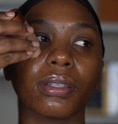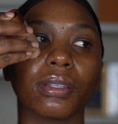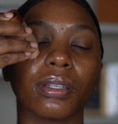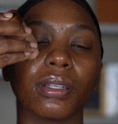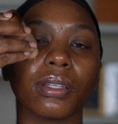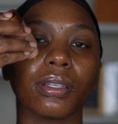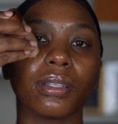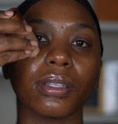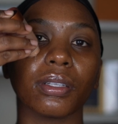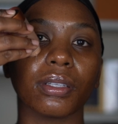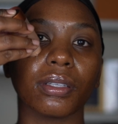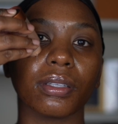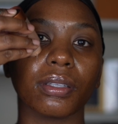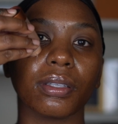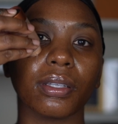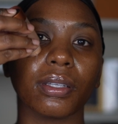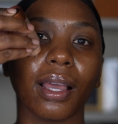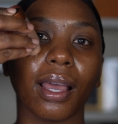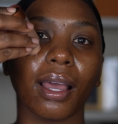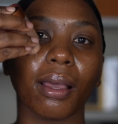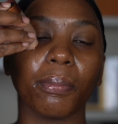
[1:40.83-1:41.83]
and just
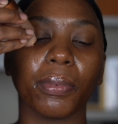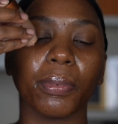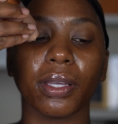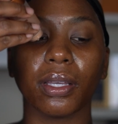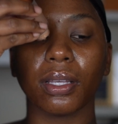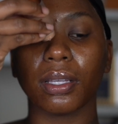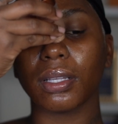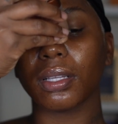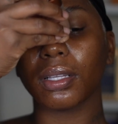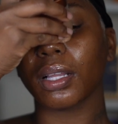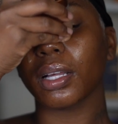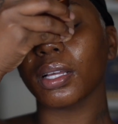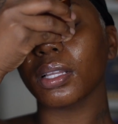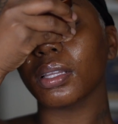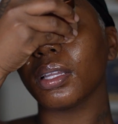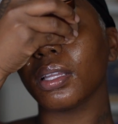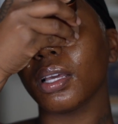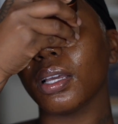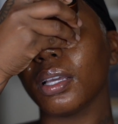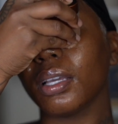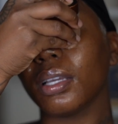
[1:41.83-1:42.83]
tap it like
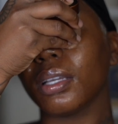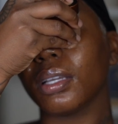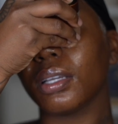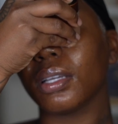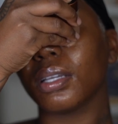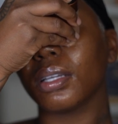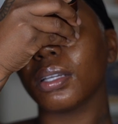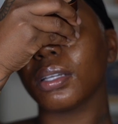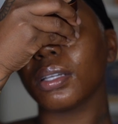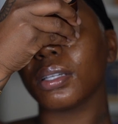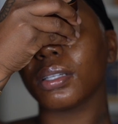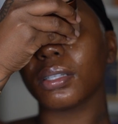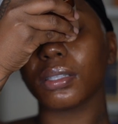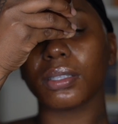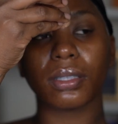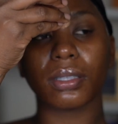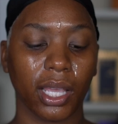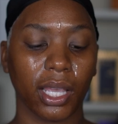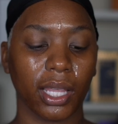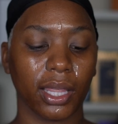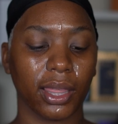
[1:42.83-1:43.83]

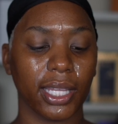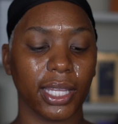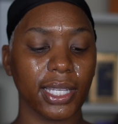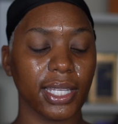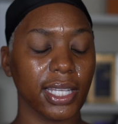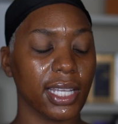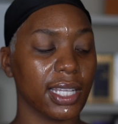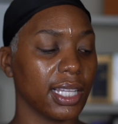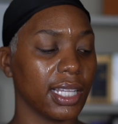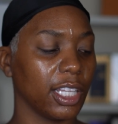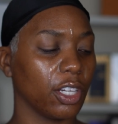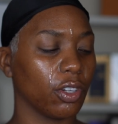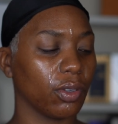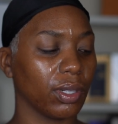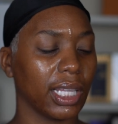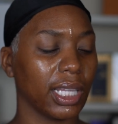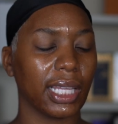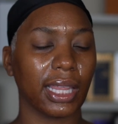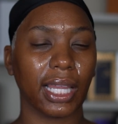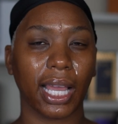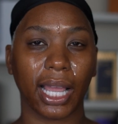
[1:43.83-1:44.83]
that. This is
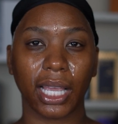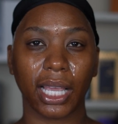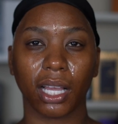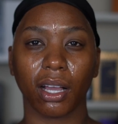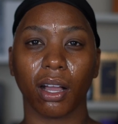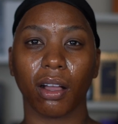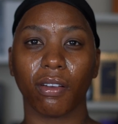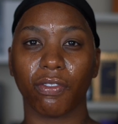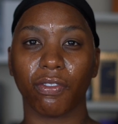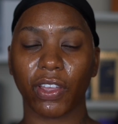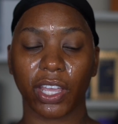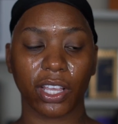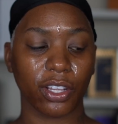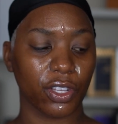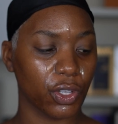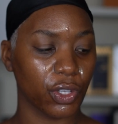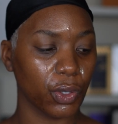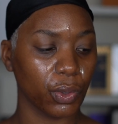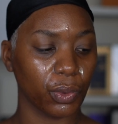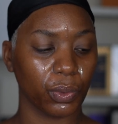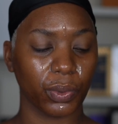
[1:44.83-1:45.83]
literally like
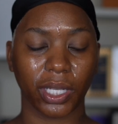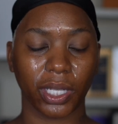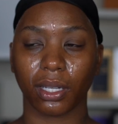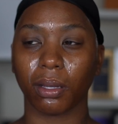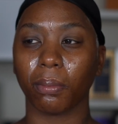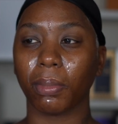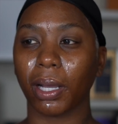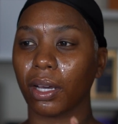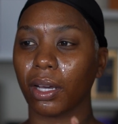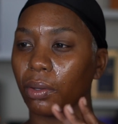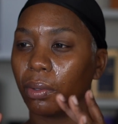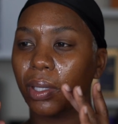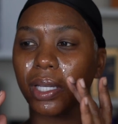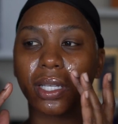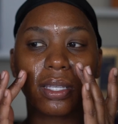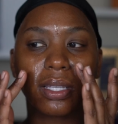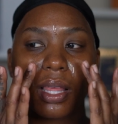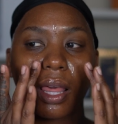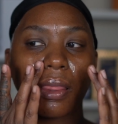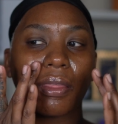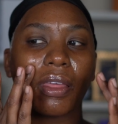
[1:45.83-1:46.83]
Facetune in a bottle.
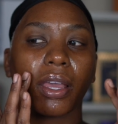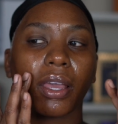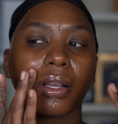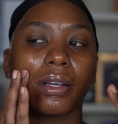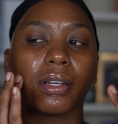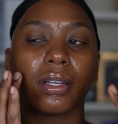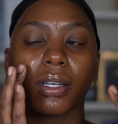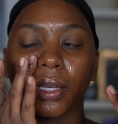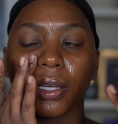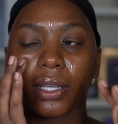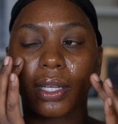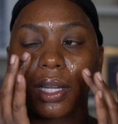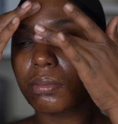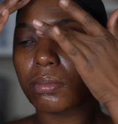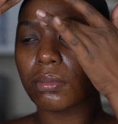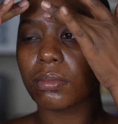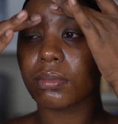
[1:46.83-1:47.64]
It's that good.